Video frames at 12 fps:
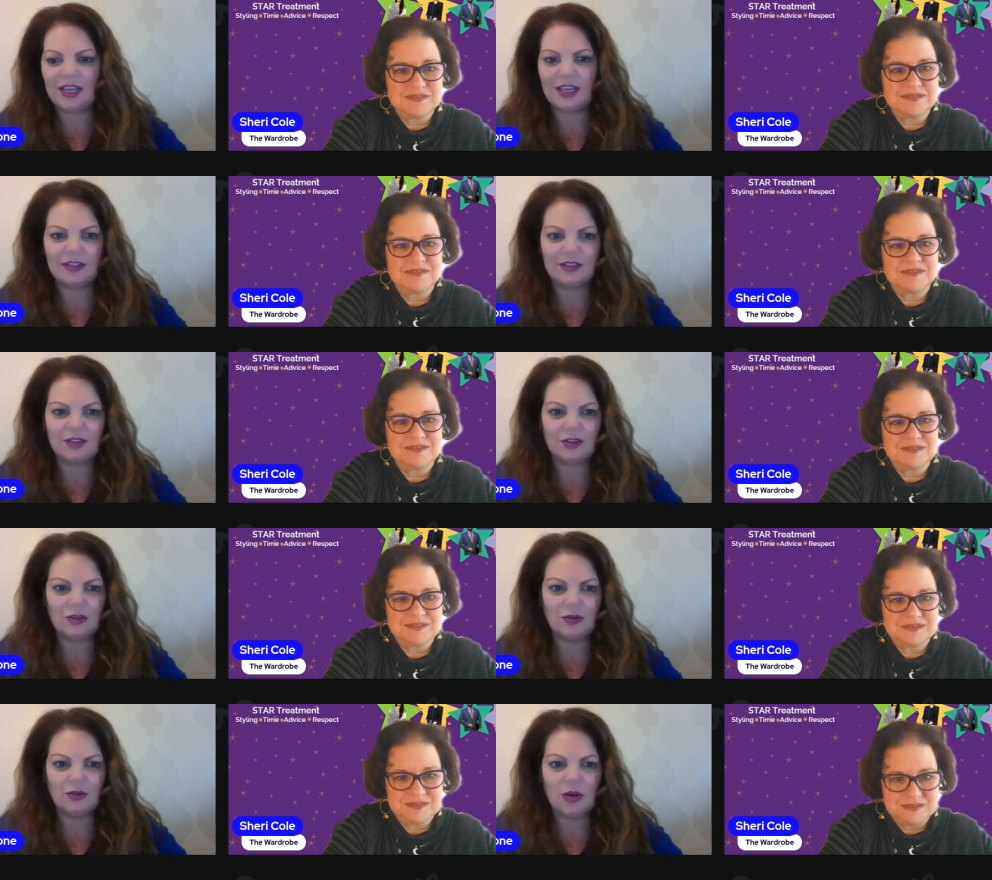Speaker 1: it
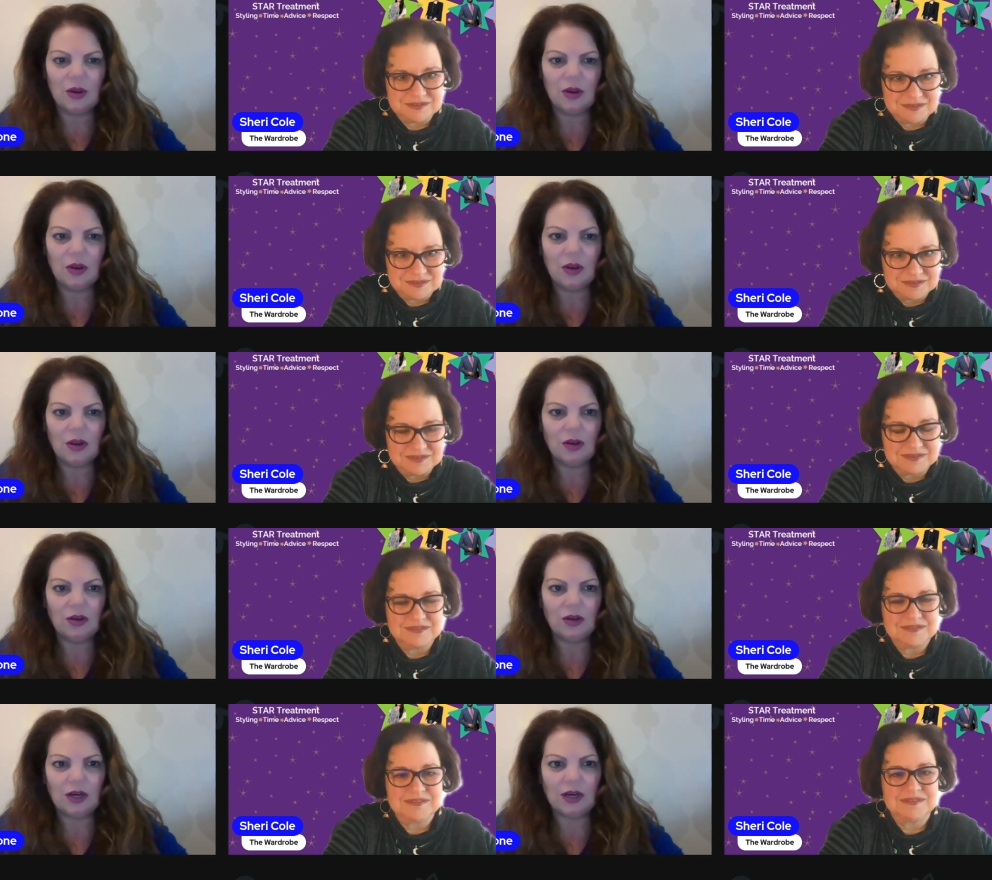to
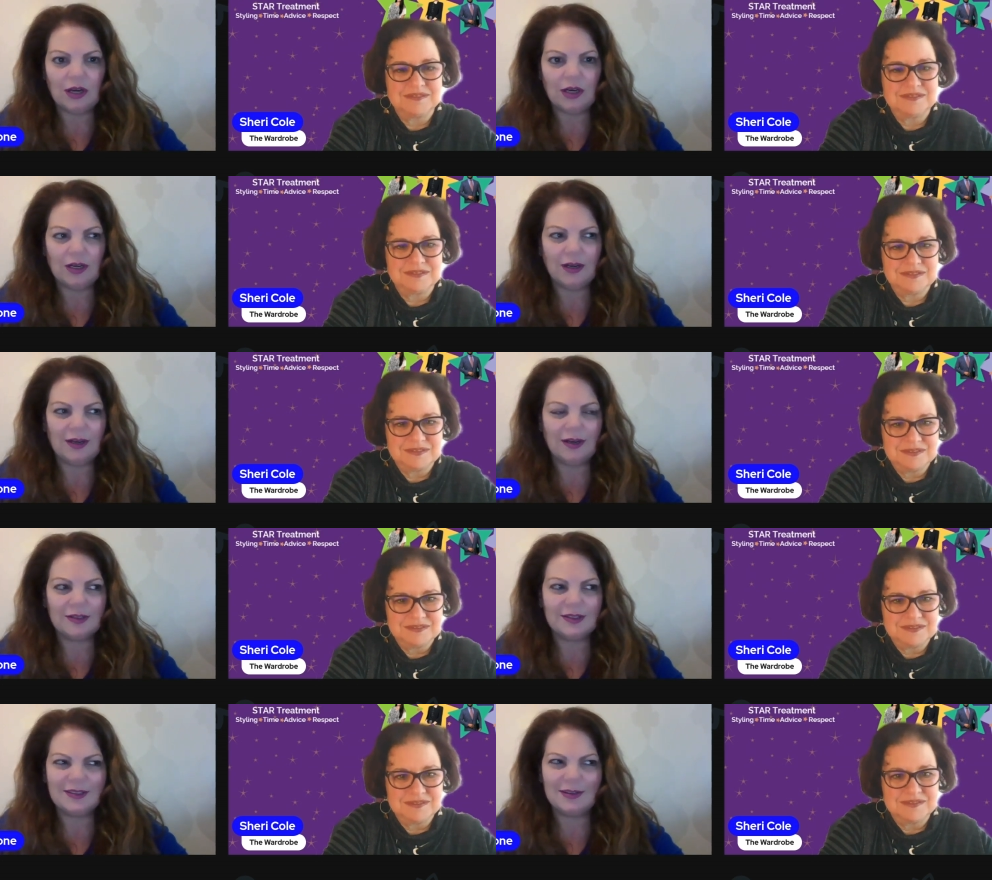uh
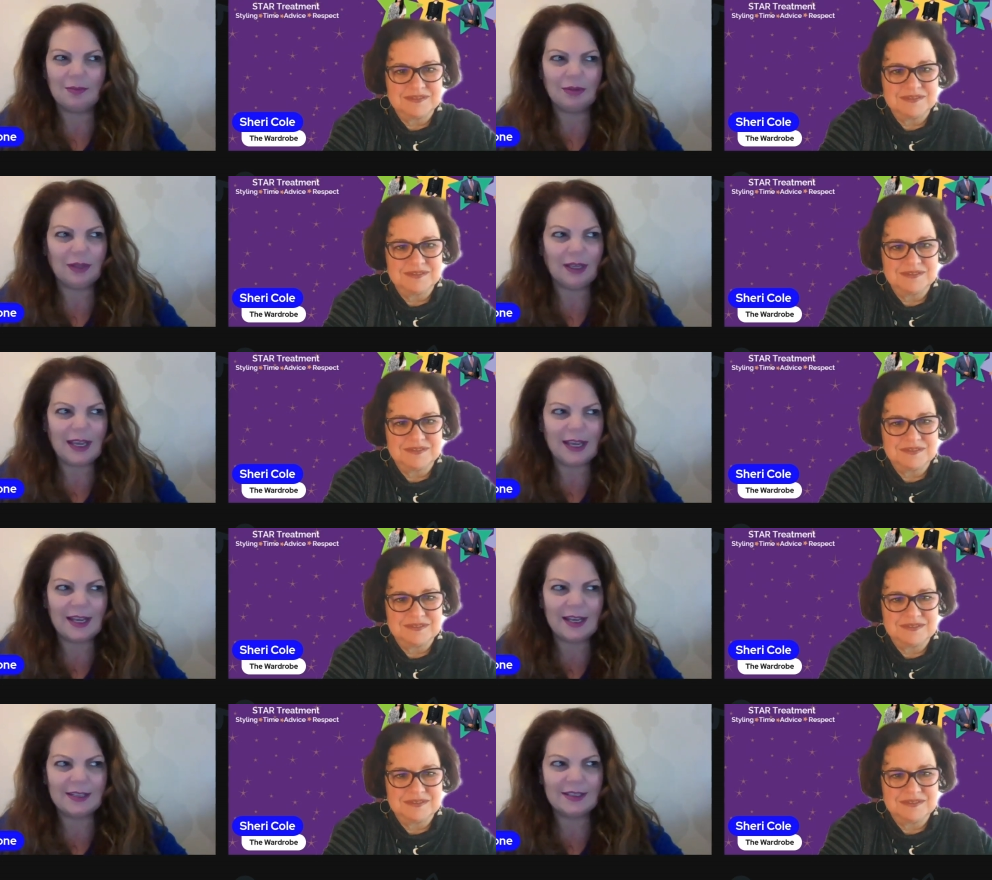
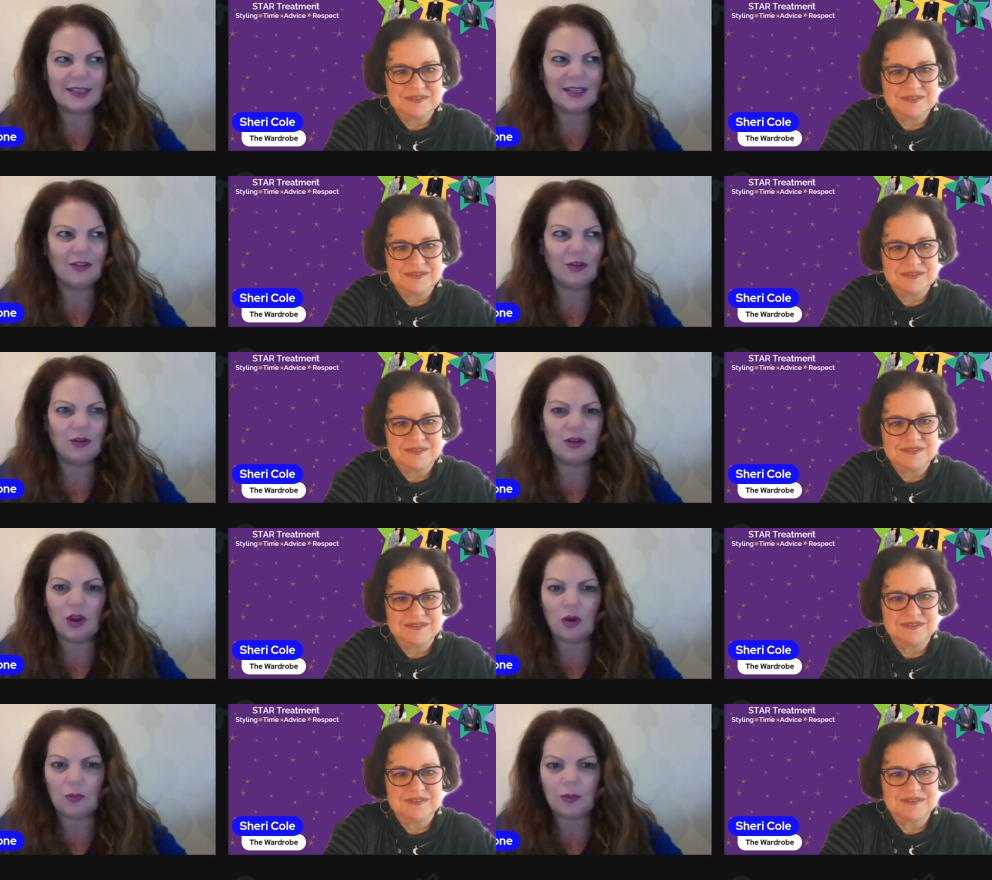someplace and they're only
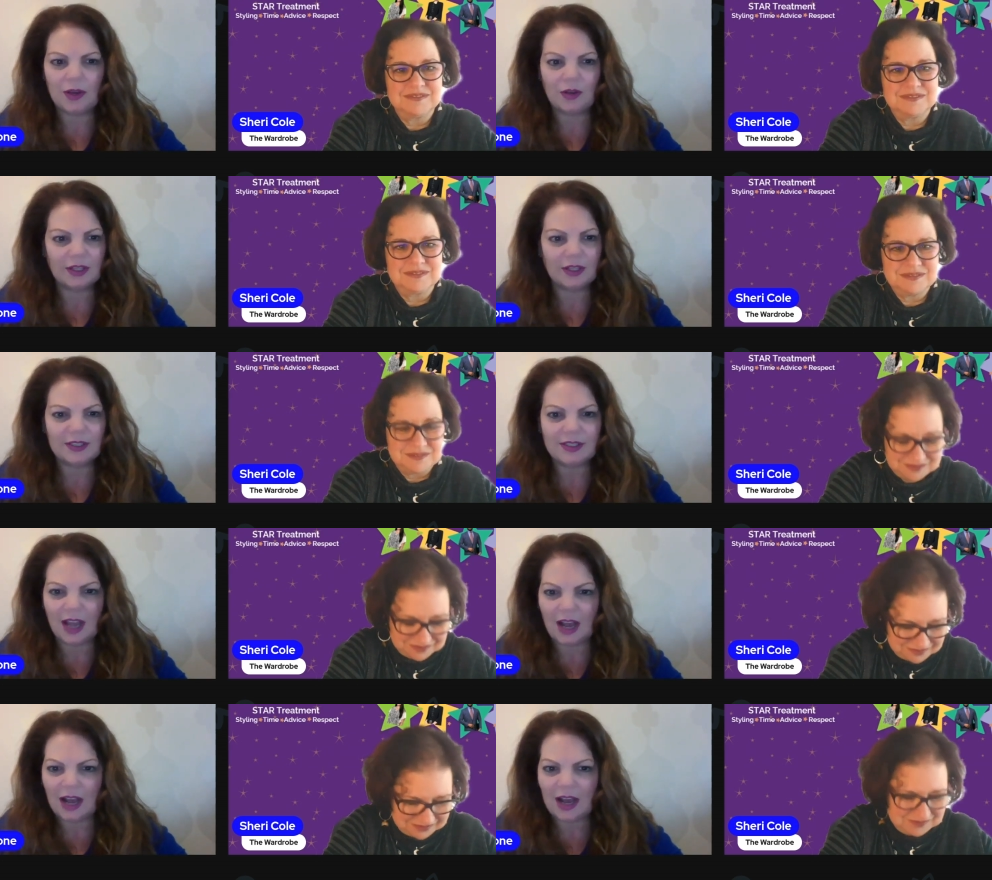open at this
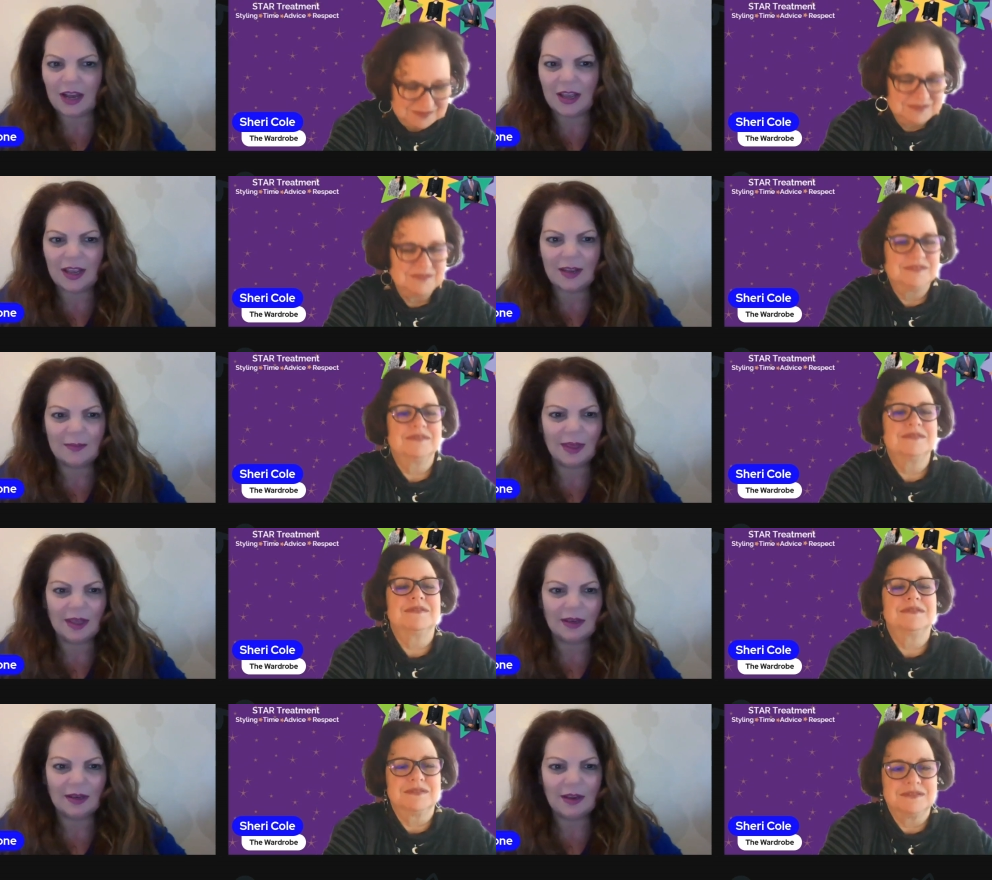time
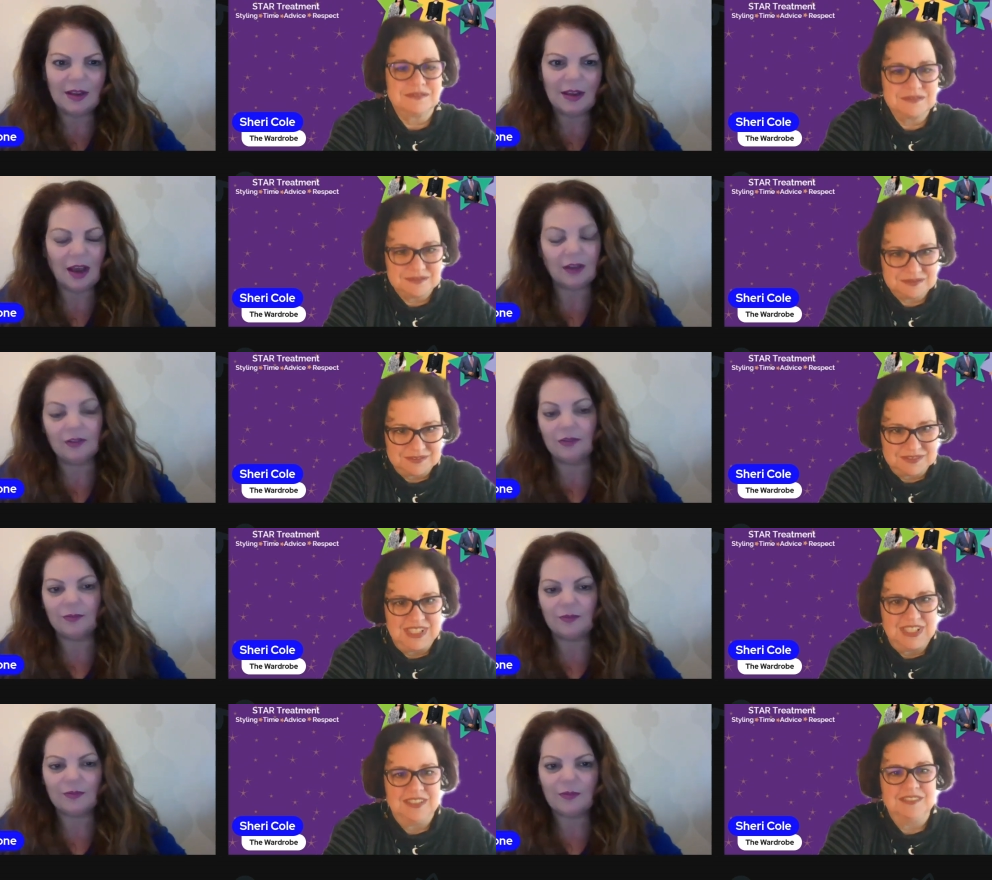and i don't yeah.
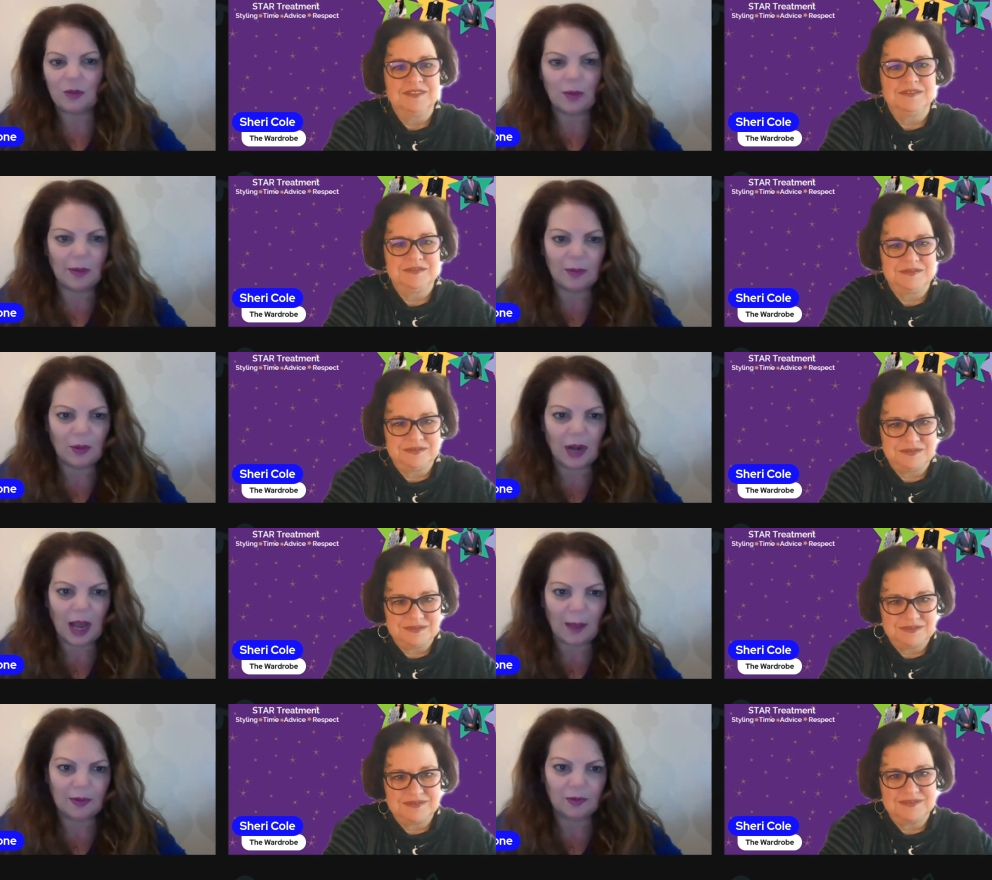remember what
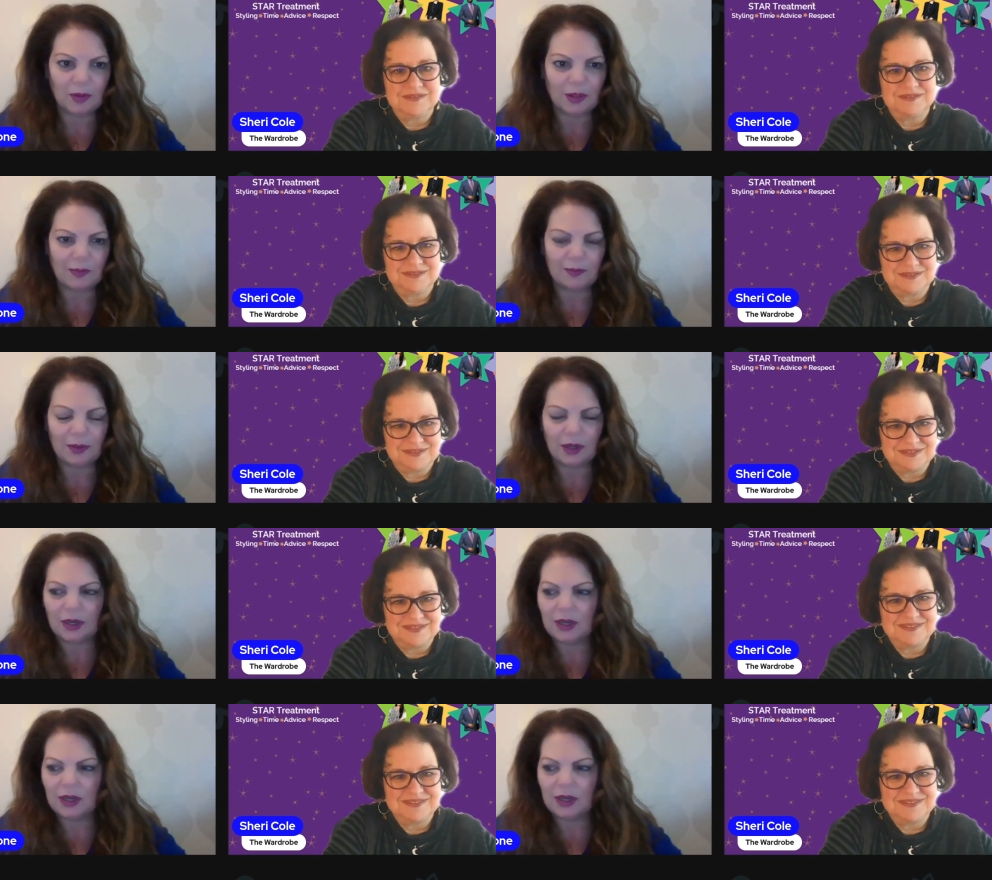happened with it but